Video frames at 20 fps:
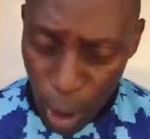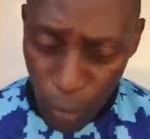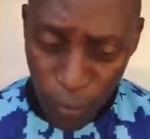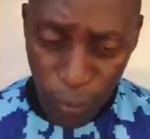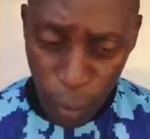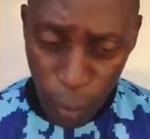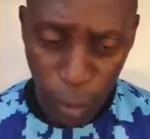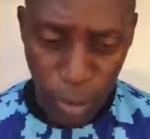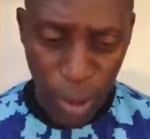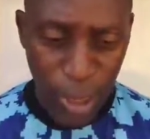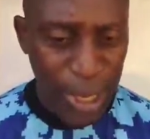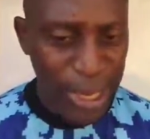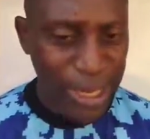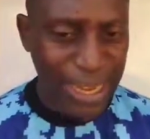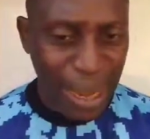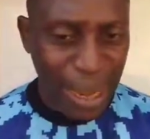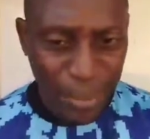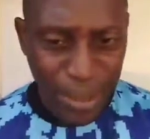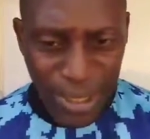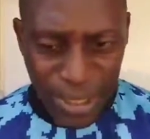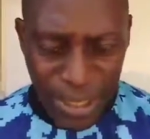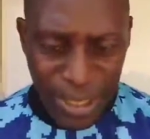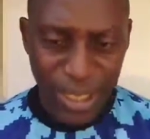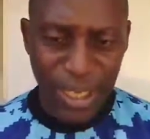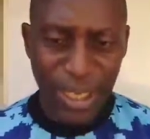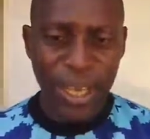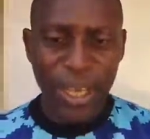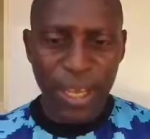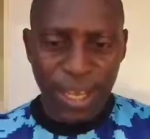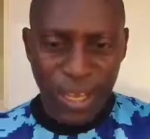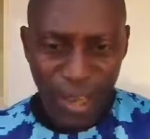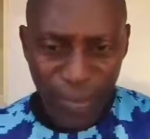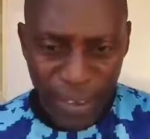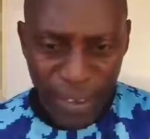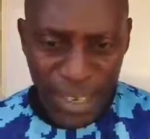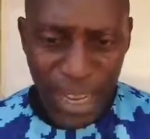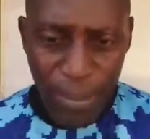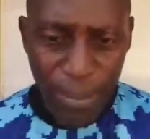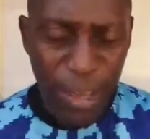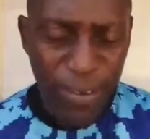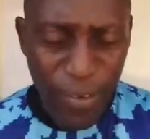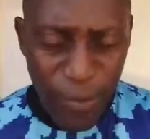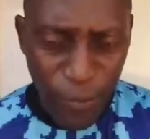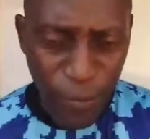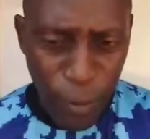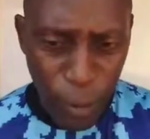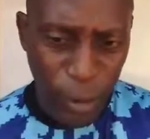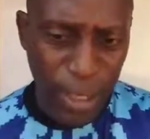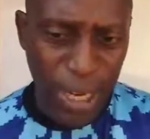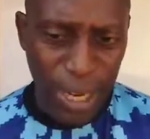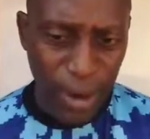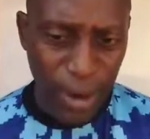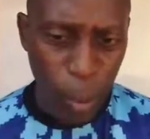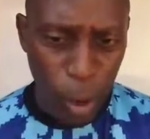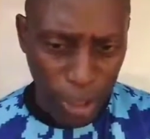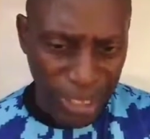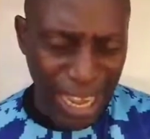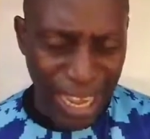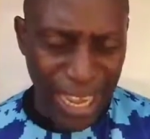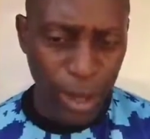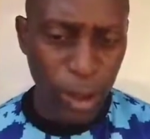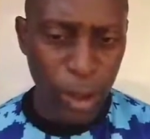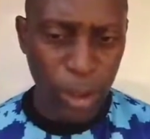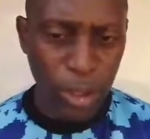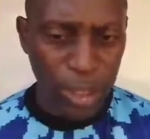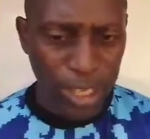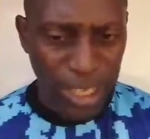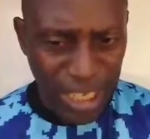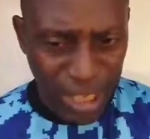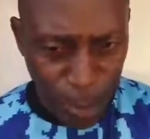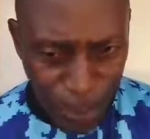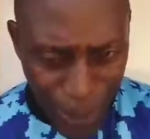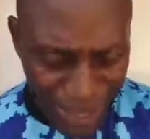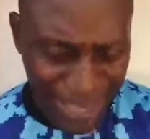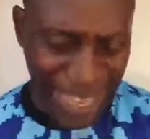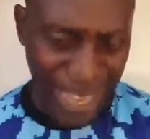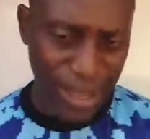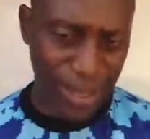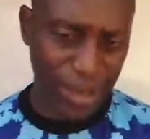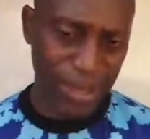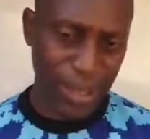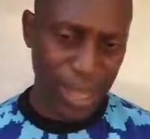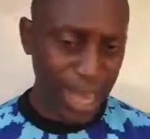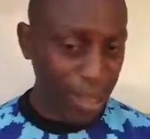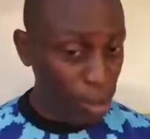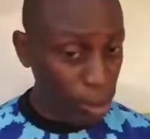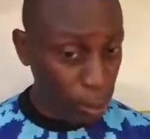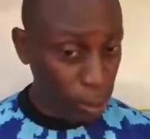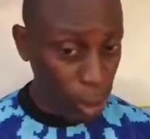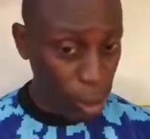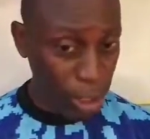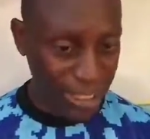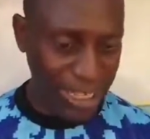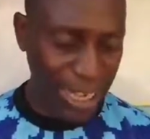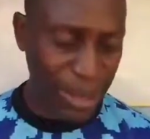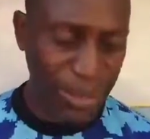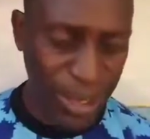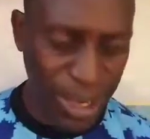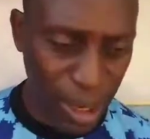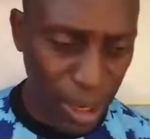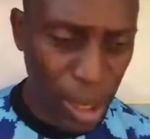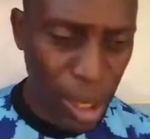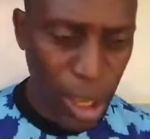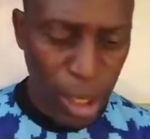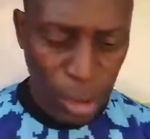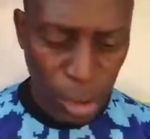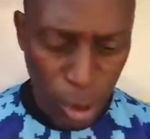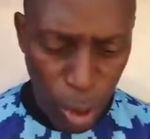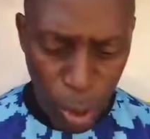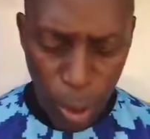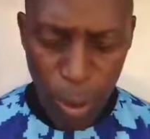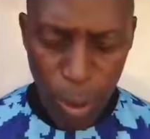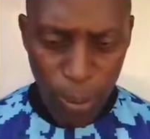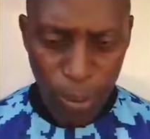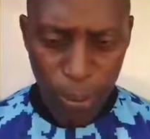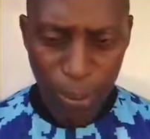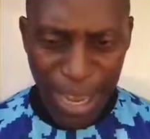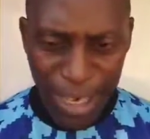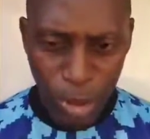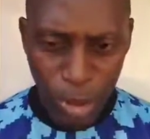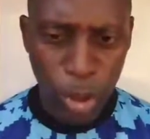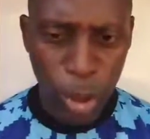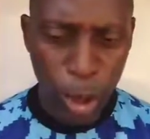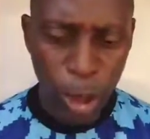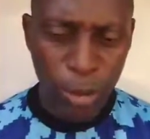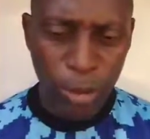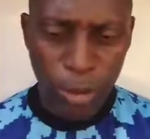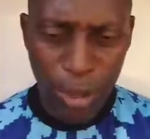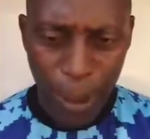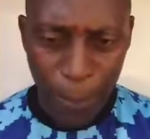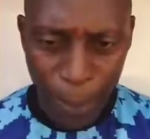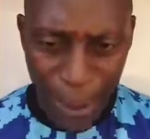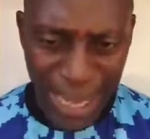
food, that means Giving them even food, water alone is better. I don't know what understand me now. So make sure your